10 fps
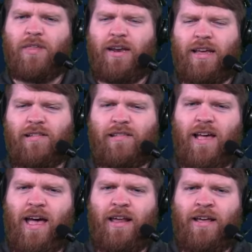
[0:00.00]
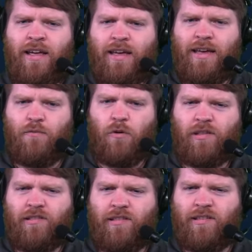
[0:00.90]
He said he
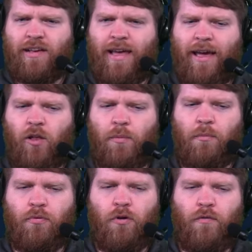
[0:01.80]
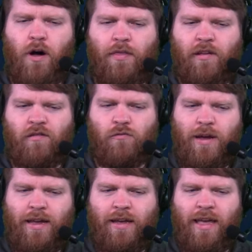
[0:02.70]
wants to see Caleb improve on this
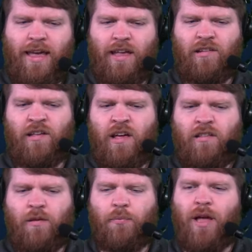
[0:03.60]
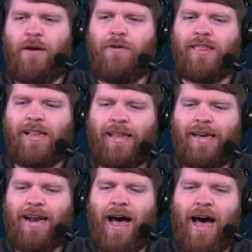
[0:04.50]
week is to play with
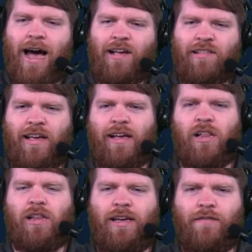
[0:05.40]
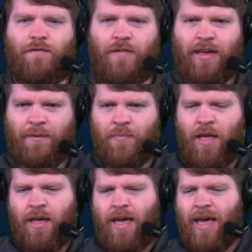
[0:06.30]
clean eyes and clean feet.
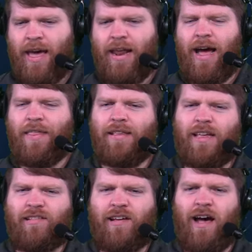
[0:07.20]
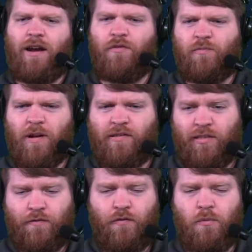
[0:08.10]
And I think that's kind of, especially
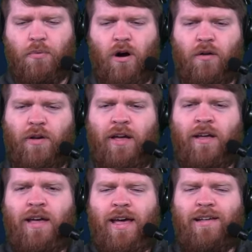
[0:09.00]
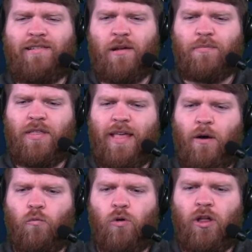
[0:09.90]
the foot part of it, is something
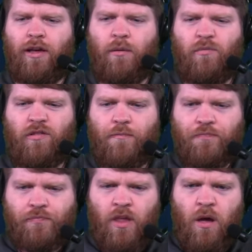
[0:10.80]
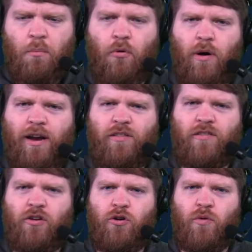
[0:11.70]
that Williams pointed
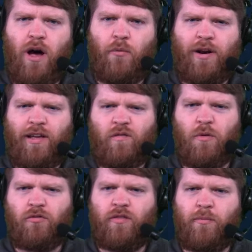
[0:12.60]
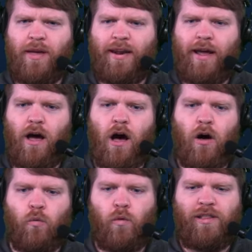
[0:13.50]
to uh, when he spoke to the media
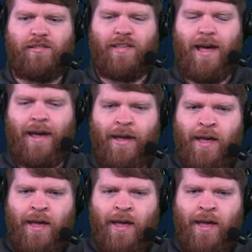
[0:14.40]
on Wednesday